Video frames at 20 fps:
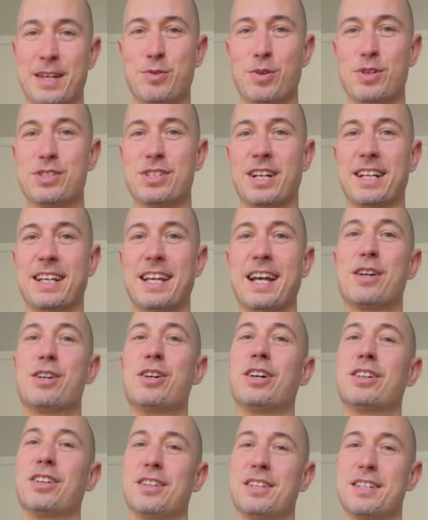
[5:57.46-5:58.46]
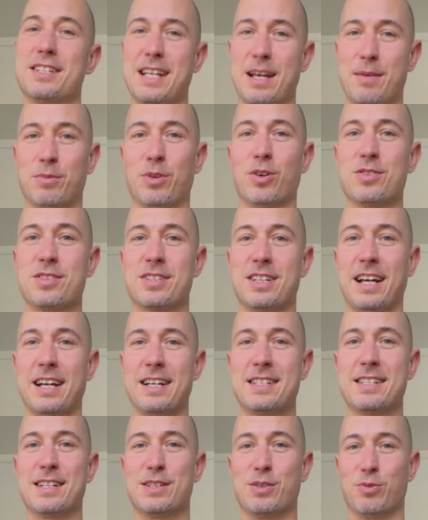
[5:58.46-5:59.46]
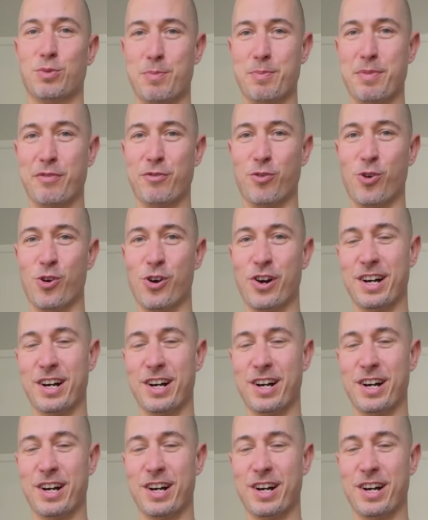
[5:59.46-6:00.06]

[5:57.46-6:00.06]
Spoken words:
one's gonna get cooked on the same long slice as the one before,